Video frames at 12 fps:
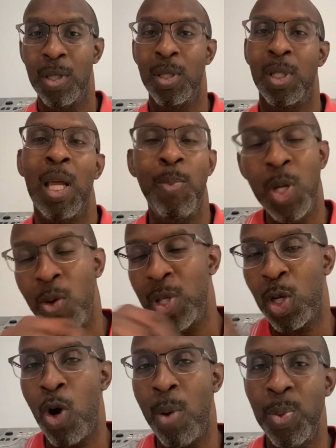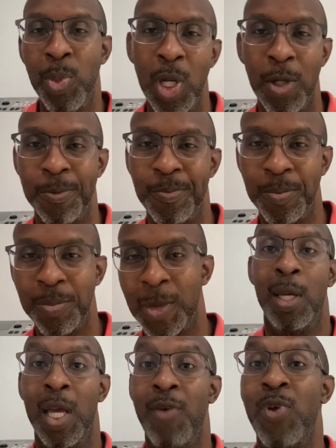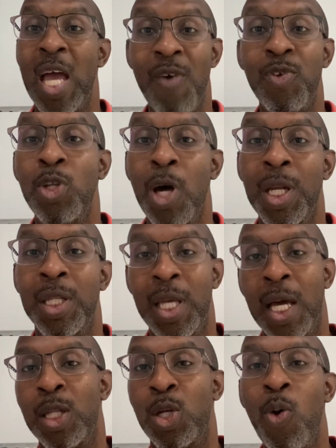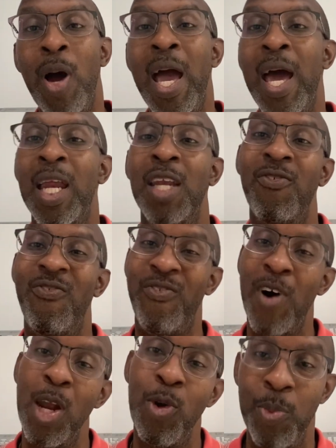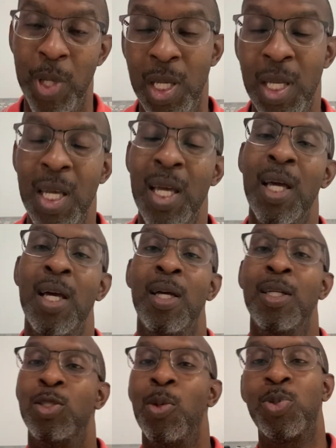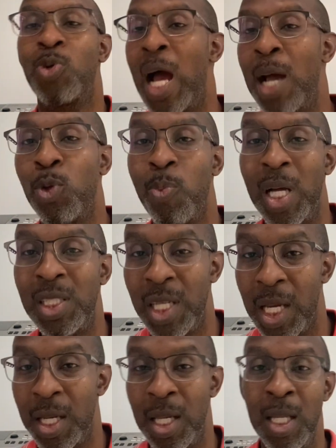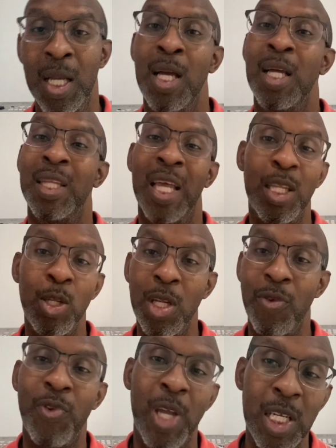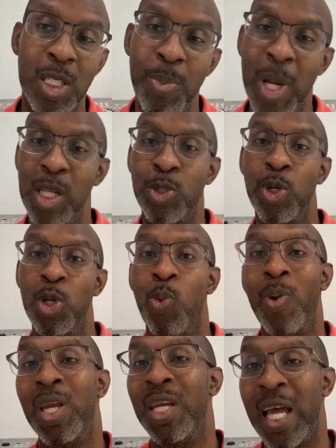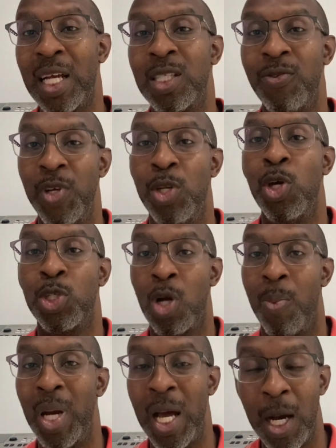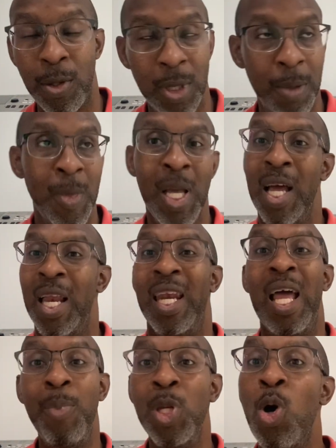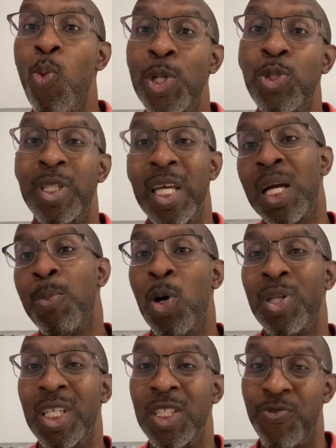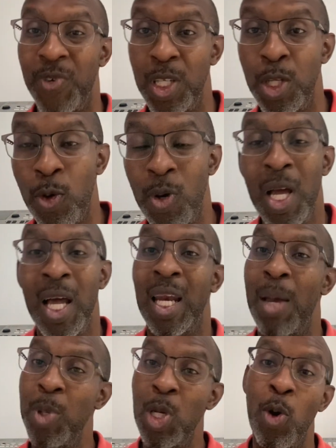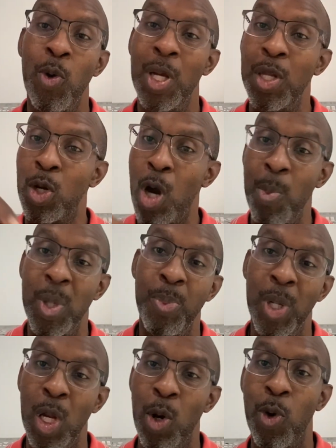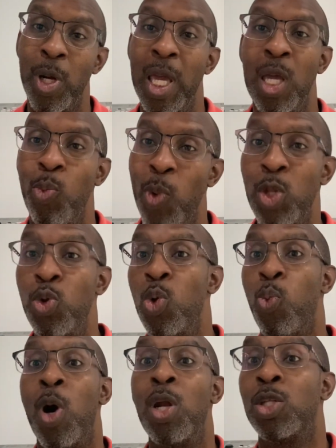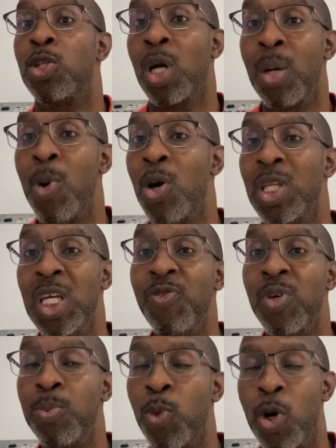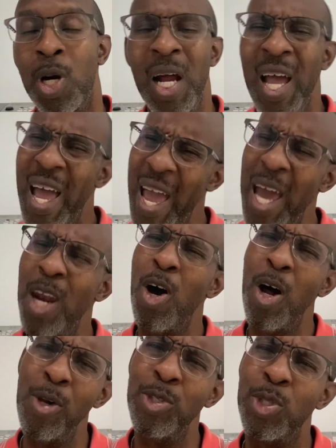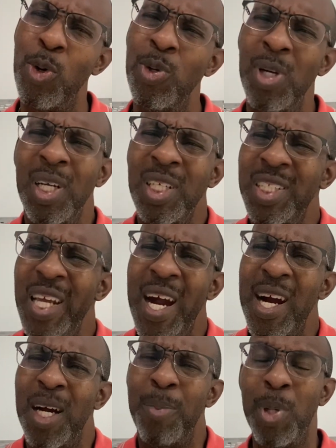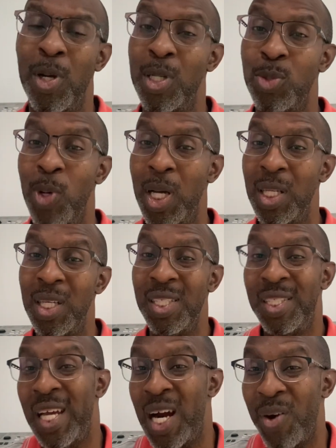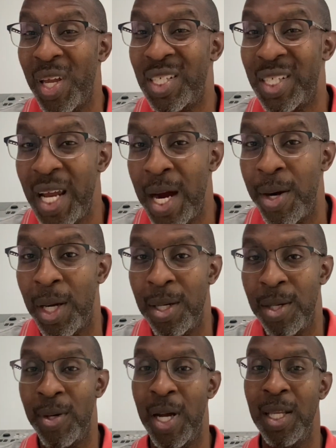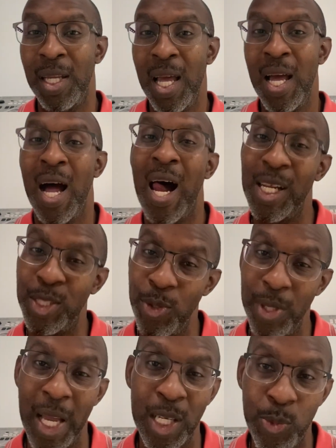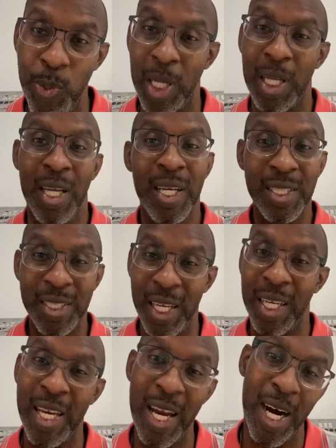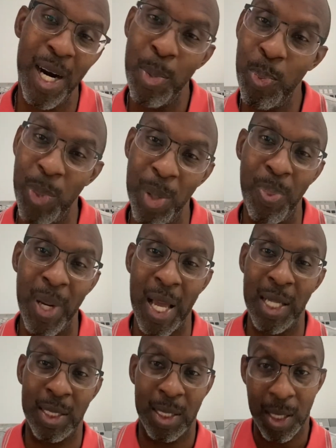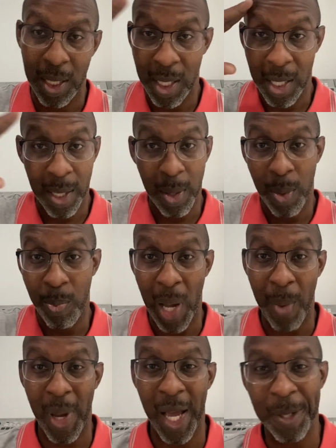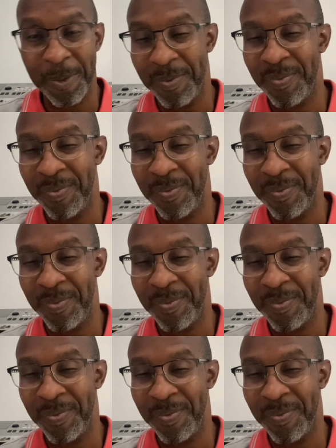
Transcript: Let me know in the comment below. If you haven't done it yet, go ahead and follow me, subscribe to my channel, and hit the notification bell so you know when the next video is coming out. Let me know what you think about this video. Let me know in the comment below, okay, what do you want to talk about even more? And also share, because what? Sharing is caring, right? I'll see you next week. Take care. Be blessed. Bye-bye.